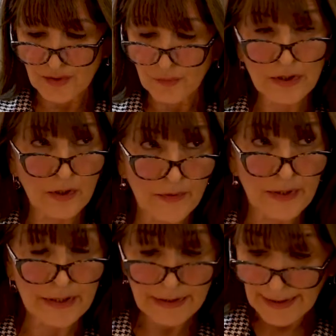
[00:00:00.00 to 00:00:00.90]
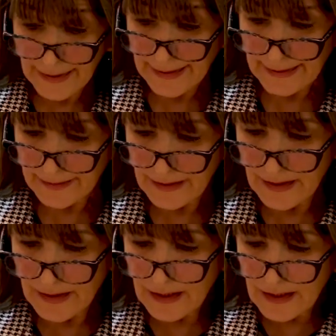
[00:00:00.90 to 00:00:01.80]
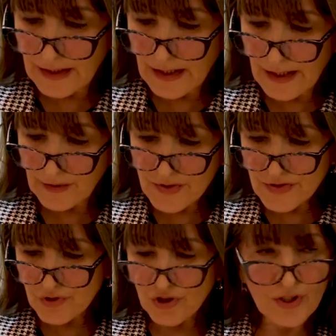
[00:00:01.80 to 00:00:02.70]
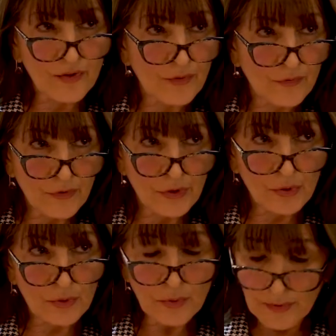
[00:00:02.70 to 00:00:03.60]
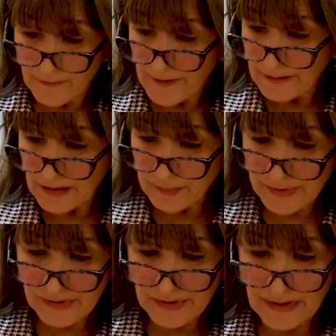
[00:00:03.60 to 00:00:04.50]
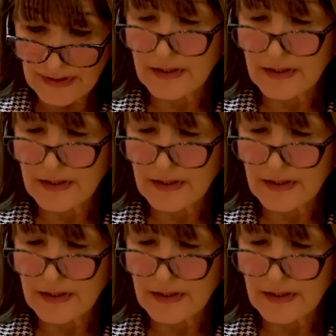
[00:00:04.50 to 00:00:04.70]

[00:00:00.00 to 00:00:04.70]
and we know that it can. I also share the view that the ability